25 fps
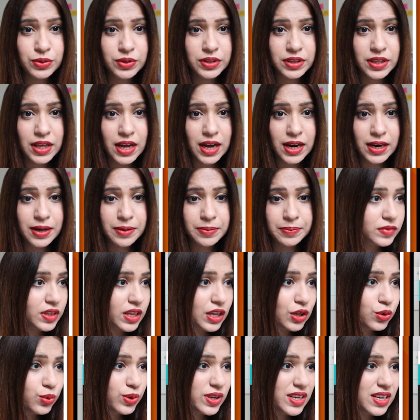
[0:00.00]
doing that,
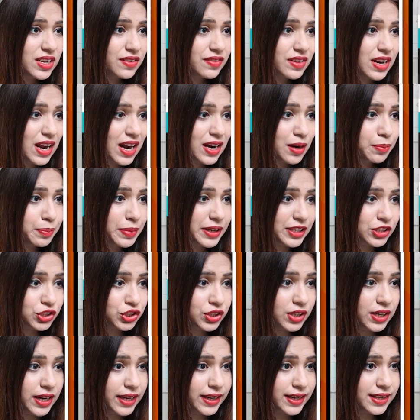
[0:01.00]
you can even add a
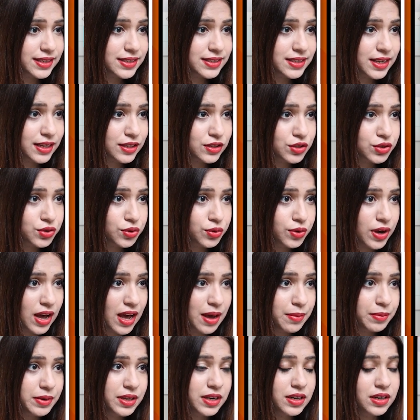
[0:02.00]
picture, like I said. So
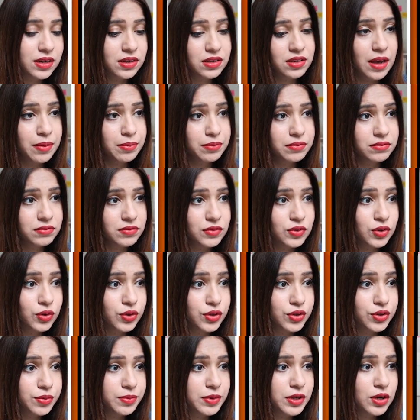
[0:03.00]
I'm
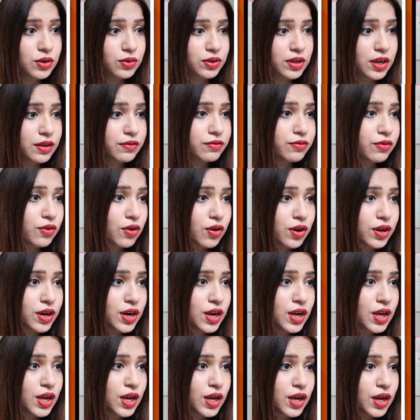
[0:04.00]
going to be looking for
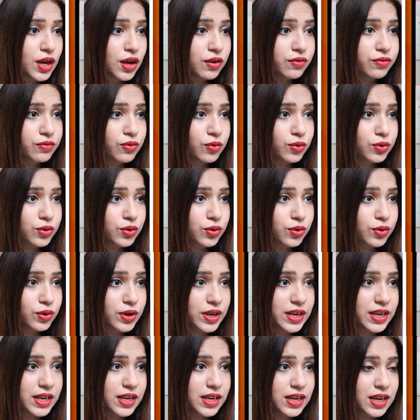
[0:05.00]
a
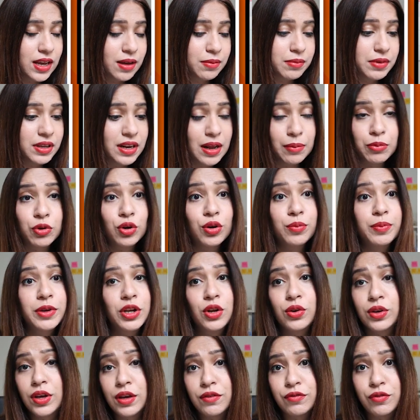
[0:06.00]
photo I'm going to be
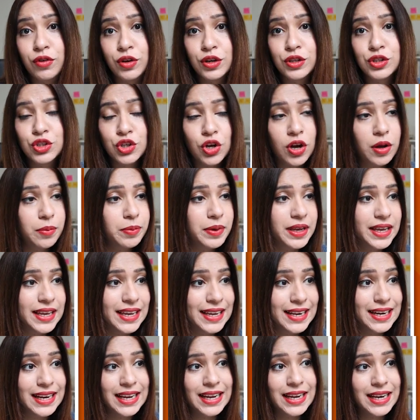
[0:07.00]
looking for a job
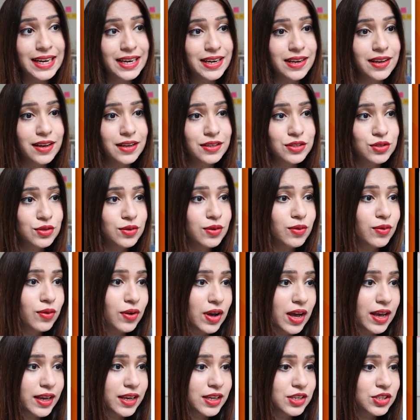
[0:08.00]
in India.
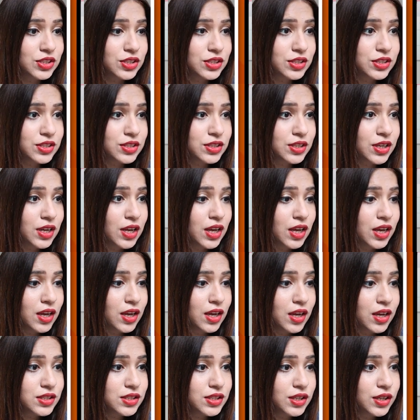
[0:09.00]
So I can just
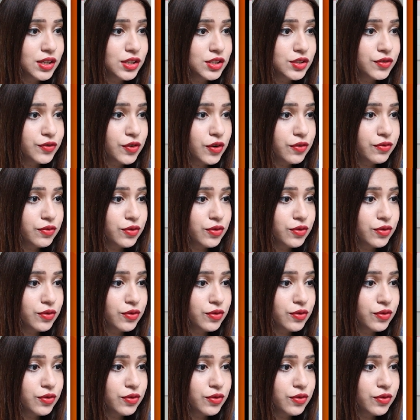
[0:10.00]
search for